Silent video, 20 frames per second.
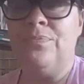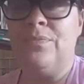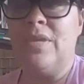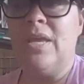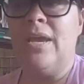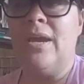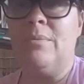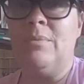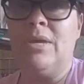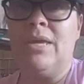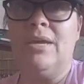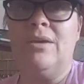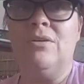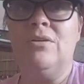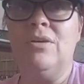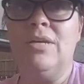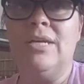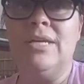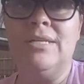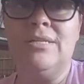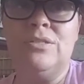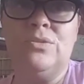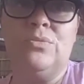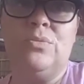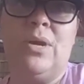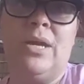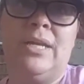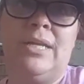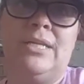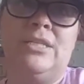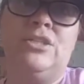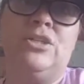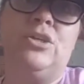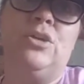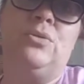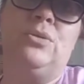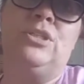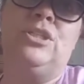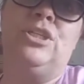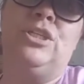Abigail is ready to
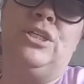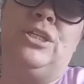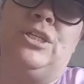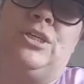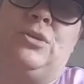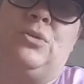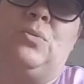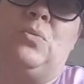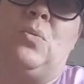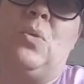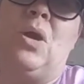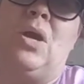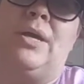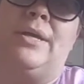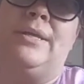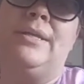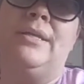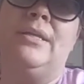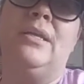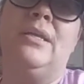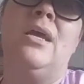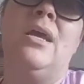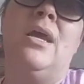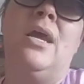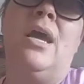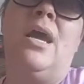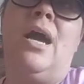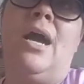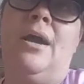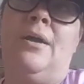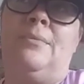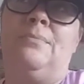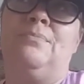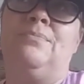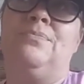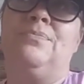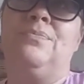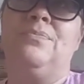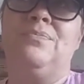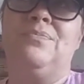go into year one.
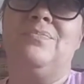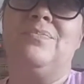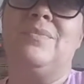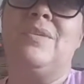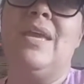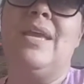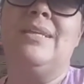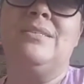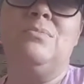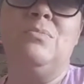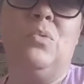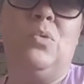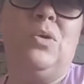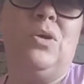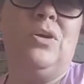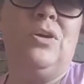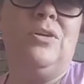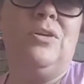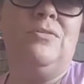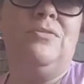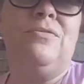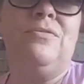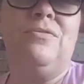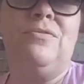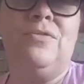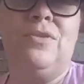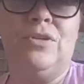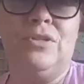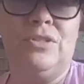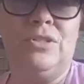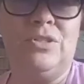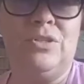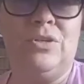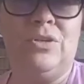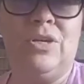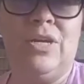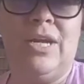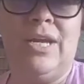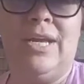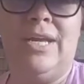Um, it's more first
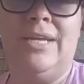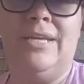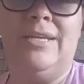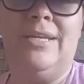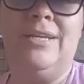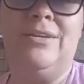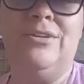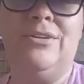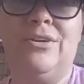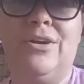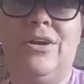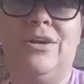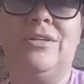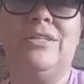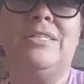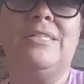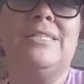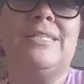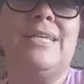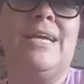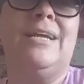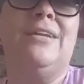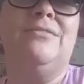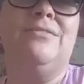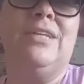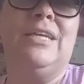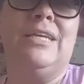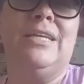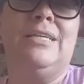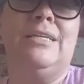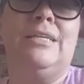grade. Kindergarten is kind of like